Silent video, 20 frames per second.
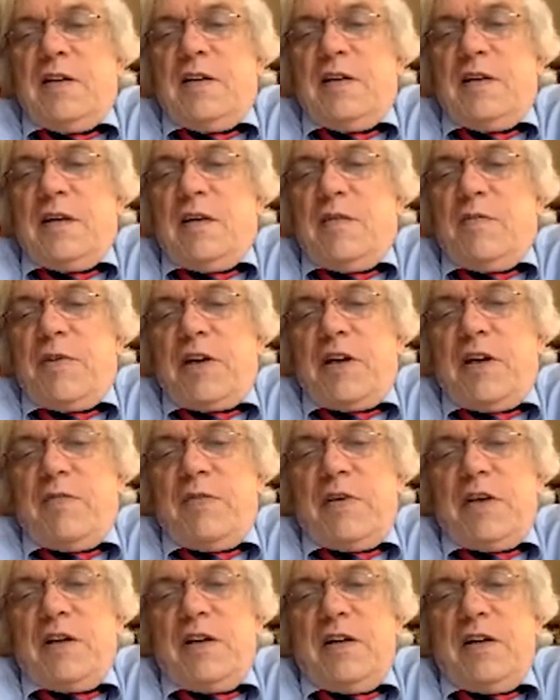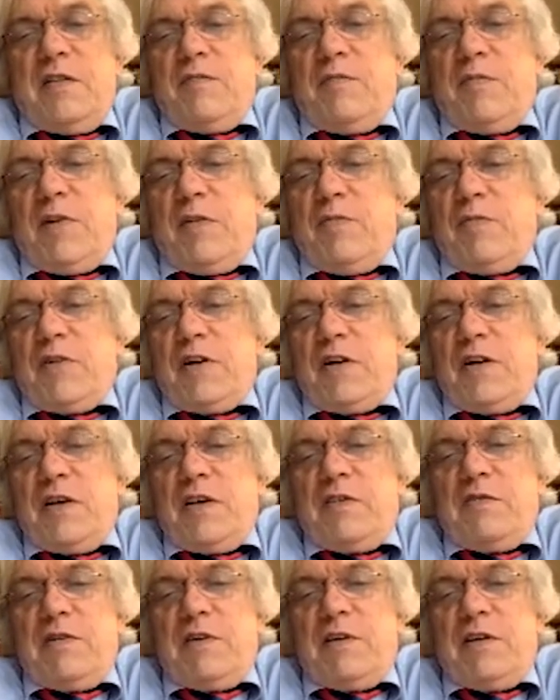Now, becoming a member
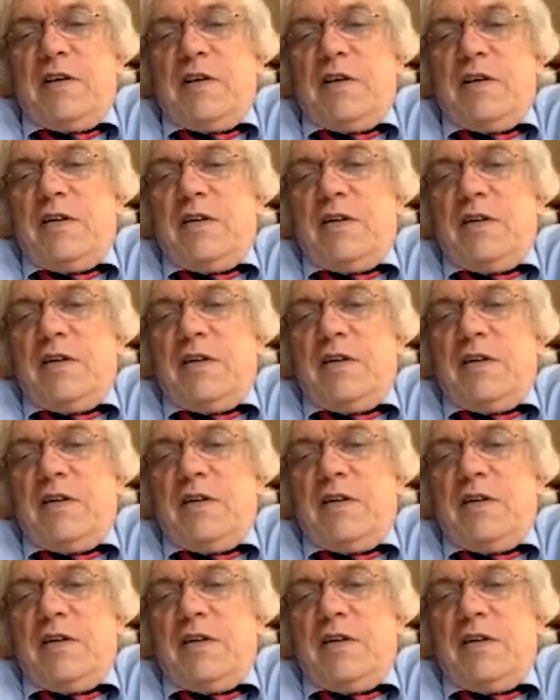country